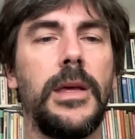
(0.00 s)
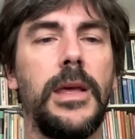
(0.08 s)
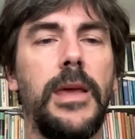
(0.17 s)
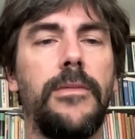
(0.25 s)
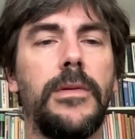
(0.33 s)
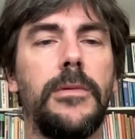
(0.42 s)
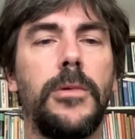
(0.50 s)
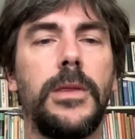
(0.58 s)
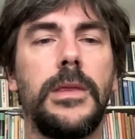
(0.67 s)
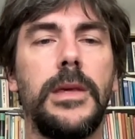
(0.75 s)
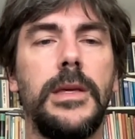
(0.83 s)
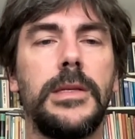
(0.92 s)
Even
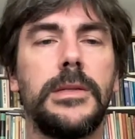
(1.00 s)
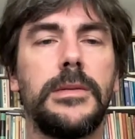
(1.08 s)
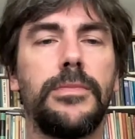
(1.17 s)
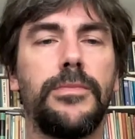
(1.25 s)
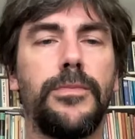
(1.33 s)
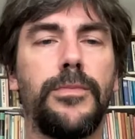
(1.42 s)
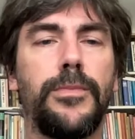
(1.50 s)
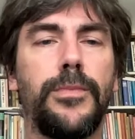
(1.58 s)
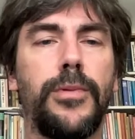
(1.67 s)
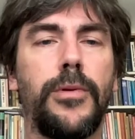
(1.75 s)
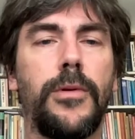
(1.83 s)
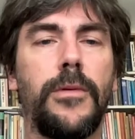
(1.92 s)
with these
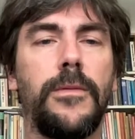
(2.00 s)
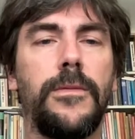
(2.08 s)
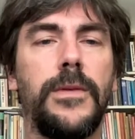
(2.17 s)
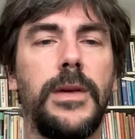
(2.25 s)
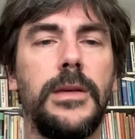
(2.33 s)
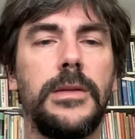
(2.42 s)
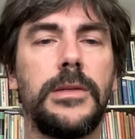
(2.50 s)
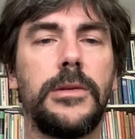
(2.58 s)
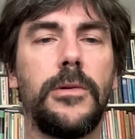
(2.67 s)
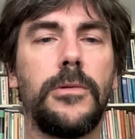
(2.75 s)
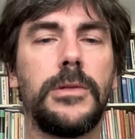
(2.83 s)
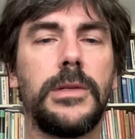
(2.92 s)

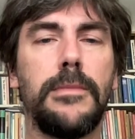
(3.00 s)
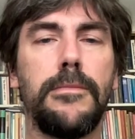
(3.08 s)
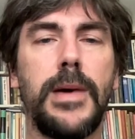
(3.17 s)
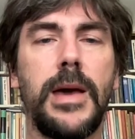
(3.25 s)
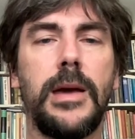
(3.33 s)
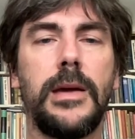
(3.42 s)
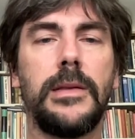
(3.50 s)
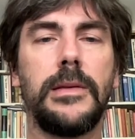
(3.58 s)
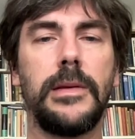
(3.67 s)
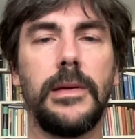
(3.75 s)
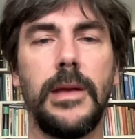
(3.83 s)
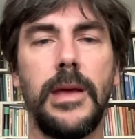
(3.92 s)
provisos in
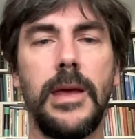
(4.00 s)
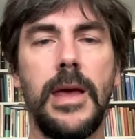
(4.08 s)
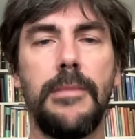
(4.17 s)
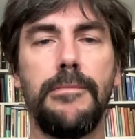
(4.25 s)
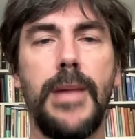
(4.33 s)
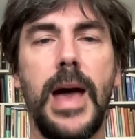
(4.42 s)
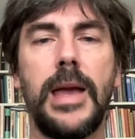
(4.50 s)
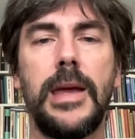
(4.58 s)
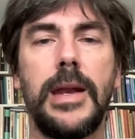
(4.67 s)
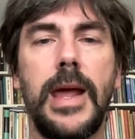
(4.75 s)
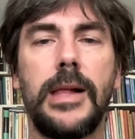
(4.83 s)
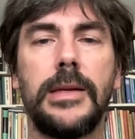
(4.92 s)
mind, my
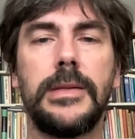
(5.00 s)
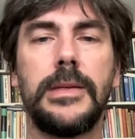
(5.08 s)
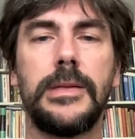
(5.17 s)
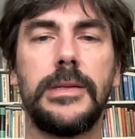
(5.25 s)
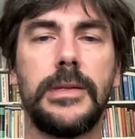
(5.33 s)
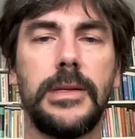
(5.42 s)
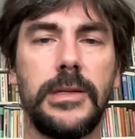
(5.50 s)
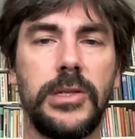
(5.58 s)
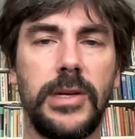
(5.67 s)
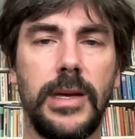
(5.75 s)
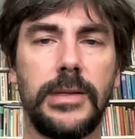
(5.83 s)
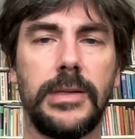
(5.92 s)
analysis
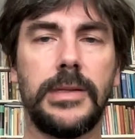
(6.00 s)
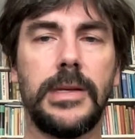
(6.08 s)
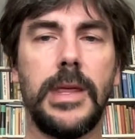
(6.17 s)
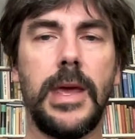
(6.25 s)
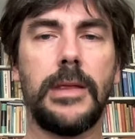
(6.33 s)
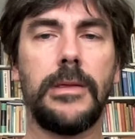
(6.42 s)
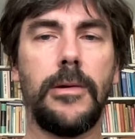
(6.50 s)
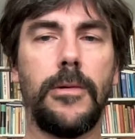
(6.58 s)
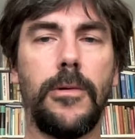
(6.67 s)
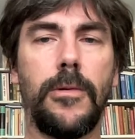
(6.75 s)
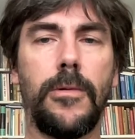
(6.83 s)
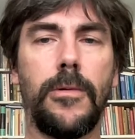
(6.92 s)
suggests that the
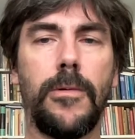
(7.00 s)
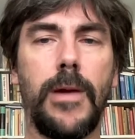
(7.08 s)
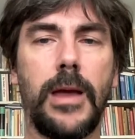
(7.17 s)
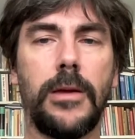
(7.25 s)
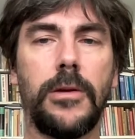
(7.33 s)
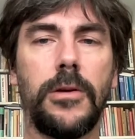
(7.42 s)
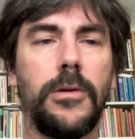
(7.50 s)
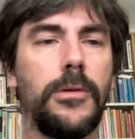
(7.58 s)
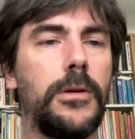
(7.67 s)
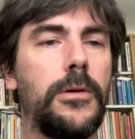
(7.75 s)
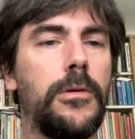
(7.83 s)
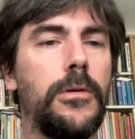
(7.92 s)

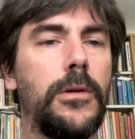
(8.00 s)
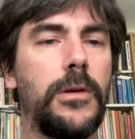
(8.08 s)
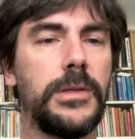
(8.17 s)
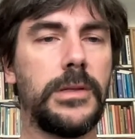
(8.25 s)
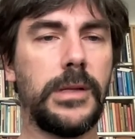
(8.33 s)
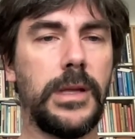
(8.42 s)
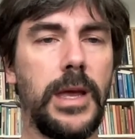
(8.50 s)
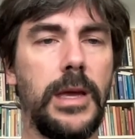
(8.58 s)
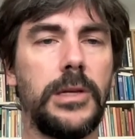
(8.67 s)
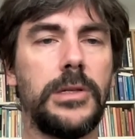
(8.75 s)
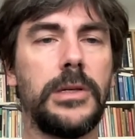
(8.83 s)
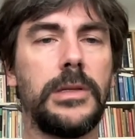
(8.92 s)
oracular
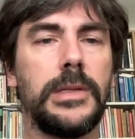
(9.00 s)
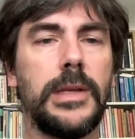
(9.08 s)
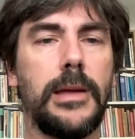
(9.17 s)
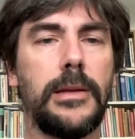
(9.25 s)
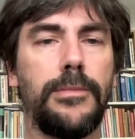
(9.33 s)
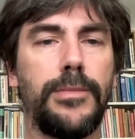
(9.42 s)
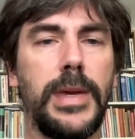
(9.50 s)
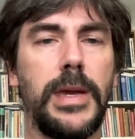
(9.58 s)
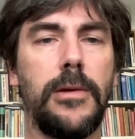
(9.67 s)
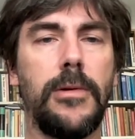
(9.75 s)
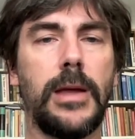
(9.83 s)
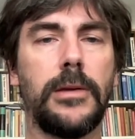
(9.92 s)
consultations that
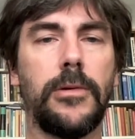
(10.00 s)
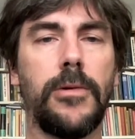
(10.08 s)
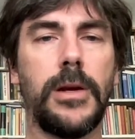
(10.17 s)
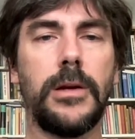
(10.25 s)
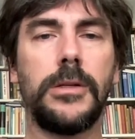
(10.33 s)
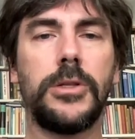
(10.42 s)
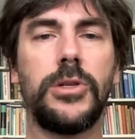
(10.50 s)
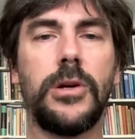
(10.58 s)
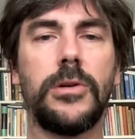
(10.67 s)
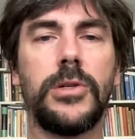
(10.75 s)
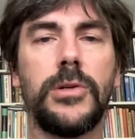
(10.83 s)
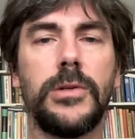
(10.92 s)
appear at critical
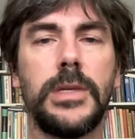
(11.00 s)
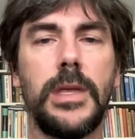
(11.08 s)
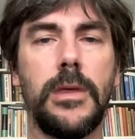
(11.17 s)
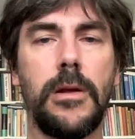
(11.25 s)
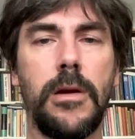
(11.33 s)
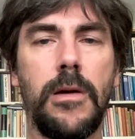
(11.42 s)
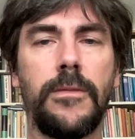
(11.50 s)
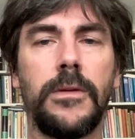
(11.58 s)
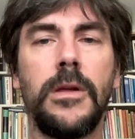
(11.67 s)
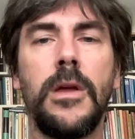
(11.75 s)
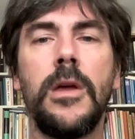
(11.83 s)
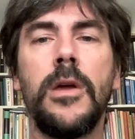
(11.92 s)
junctures in the
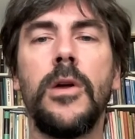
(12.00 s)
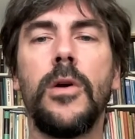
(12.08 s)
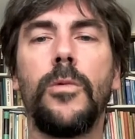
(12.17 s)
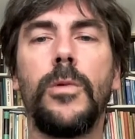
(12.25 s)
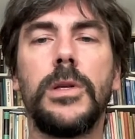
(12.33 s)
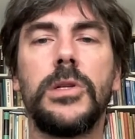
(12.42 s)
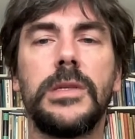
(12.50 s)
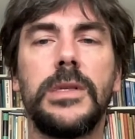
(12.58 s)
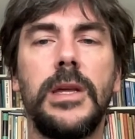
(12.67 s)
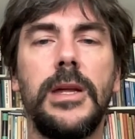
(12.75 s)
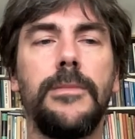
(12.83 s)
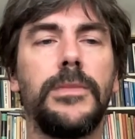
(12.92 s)
novel, which
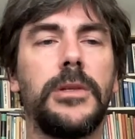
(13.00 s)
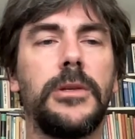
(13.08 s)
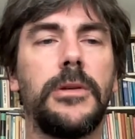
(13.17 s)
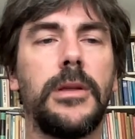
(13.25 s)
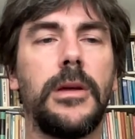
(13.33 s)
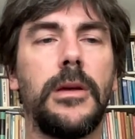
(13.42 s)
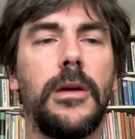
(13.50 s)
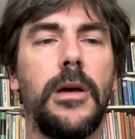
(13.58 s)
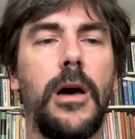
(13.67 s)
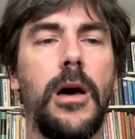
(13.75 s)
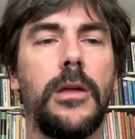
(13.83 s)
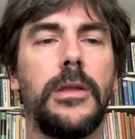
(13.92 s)
seem to the
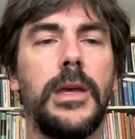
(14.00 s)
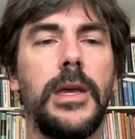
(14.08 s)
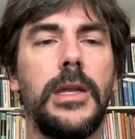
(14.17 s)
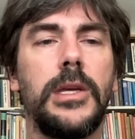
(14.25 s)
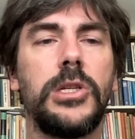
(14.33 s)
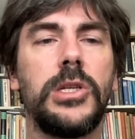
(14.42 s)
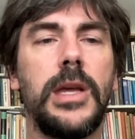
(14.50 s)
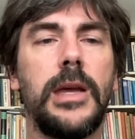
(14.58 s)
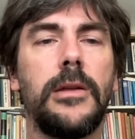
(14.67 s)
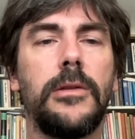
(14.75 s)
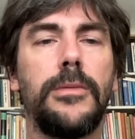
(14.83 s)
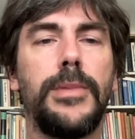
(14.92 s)

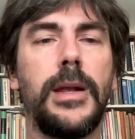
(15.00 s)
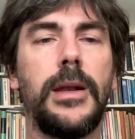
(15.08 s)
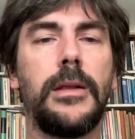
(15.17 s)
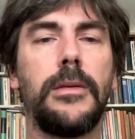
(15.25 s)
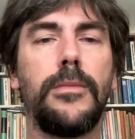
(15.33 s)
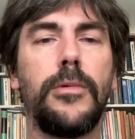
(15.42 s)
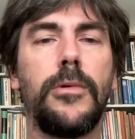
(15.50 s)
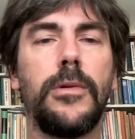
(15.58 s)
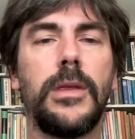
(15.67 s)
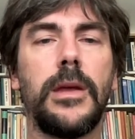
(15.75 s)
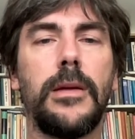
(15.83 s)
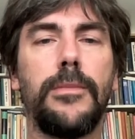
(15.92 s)
uninitiated to be little
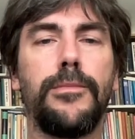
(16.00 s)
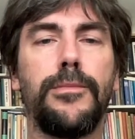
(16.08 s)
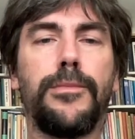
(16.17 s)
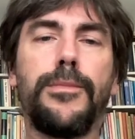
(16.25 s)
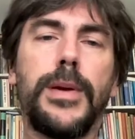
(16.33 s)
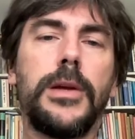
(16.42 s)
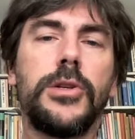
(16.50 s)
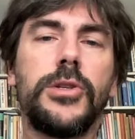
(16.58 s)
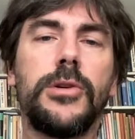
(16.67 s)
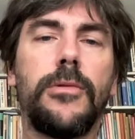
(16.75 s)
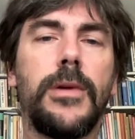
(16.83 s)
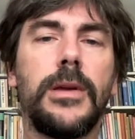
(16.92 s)
more than a
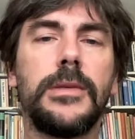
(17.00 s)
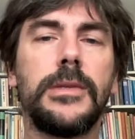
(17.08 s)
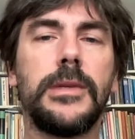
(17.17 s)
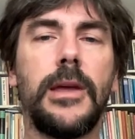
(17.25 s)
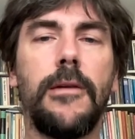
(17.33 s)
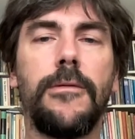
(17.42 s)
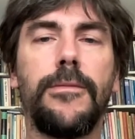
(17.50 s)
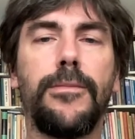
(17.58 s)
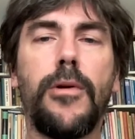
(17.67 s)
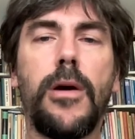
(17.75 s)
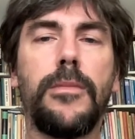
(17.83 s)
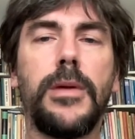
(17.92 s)
picturesque, if
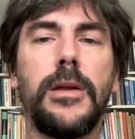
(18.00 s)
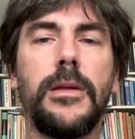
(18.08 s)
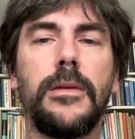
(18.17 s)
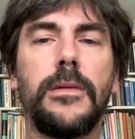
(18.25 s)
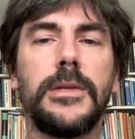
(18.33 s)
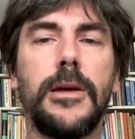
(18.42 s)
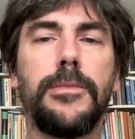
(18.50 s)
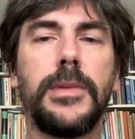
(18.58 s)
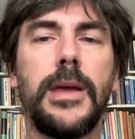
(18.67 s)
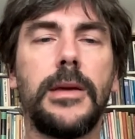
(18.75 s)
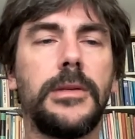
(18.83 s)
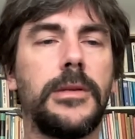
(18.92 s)
prominent,
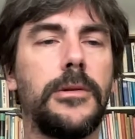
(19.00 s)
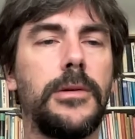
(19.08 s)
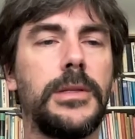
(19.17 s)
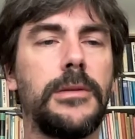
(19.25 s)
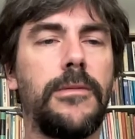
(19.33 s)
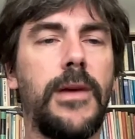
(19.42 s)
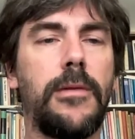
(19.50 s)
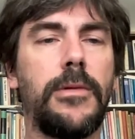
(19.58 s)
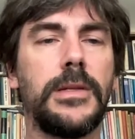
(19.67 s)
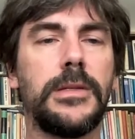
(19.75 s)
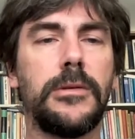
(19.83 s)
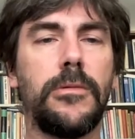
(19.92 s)
subtext to its
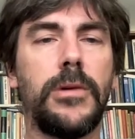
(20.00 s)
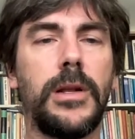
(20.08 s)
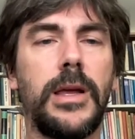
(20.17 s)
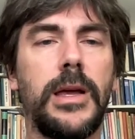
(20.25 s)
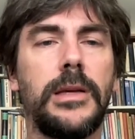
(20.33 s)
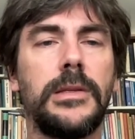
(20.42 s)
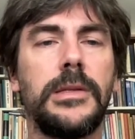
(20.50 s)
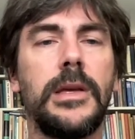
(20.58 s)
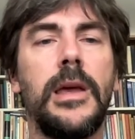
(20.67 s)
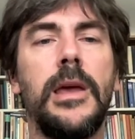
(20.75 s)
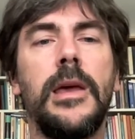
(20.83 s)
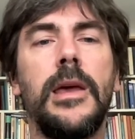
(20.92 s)
various storylines,
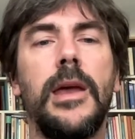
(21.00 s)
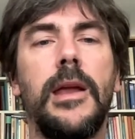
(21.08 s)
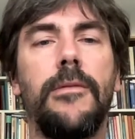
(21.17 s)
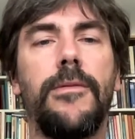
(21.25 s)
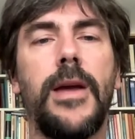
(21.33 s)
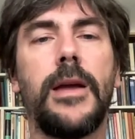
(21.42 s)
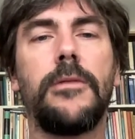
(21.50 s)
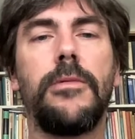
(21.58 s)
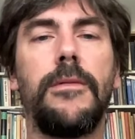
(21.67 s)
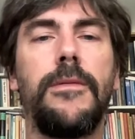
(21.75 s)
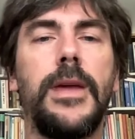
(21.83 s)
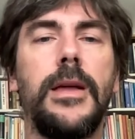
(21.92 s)
in fact
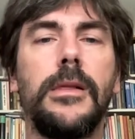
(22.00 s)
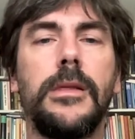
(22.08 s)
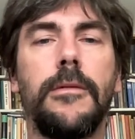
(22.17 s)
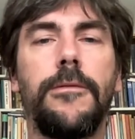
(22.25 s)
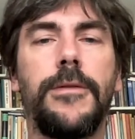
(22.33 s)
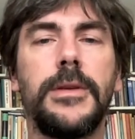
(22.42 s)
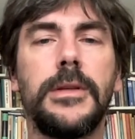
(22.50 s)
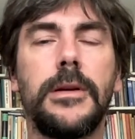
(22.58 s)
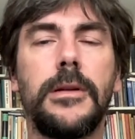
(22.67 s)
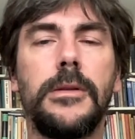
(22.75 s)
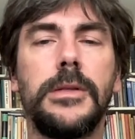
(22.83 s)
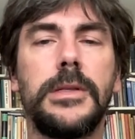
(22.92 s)
reveal the
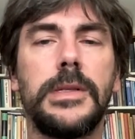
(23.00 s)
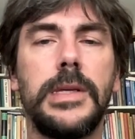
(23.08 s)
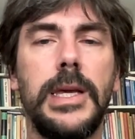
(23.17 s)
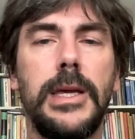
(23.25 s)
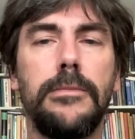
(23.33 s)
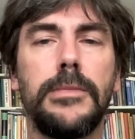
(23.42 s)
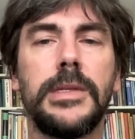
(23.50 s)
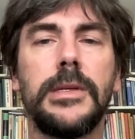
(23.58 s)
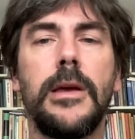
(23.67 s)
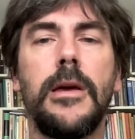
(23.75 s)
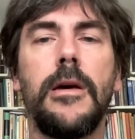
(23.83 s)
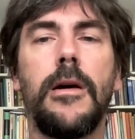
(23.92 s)
physical
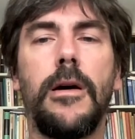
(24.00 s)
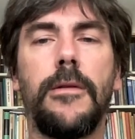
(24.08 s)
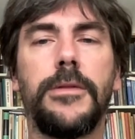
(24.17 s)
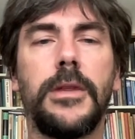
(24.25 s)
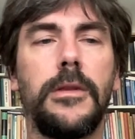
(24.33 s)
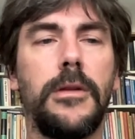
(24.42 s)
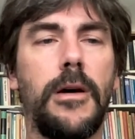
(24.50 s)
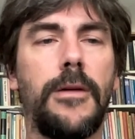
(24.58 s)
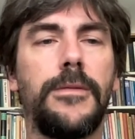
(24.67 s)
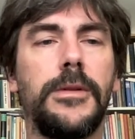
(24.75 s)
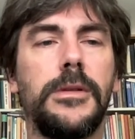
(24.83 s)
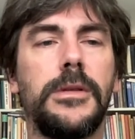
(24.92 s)
seams of the
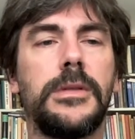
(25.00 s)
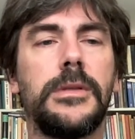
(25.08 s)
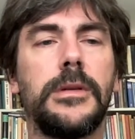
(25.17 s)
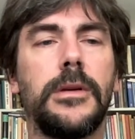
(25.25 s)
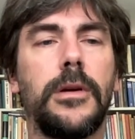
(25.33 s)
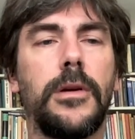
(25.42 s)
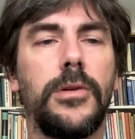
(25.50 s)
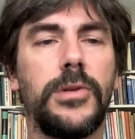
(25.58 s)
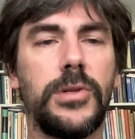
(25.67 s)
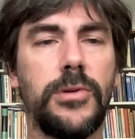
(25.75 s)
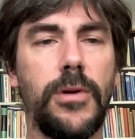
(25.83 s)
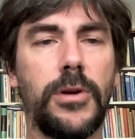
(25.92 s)
novel's
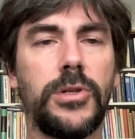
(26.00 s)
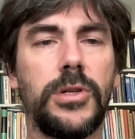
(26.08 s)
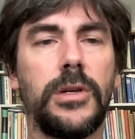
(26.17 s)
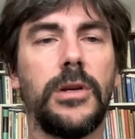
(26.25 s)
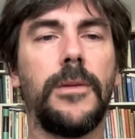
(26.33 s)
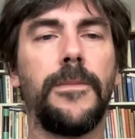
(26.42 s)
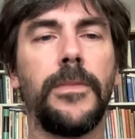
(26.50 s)
construction,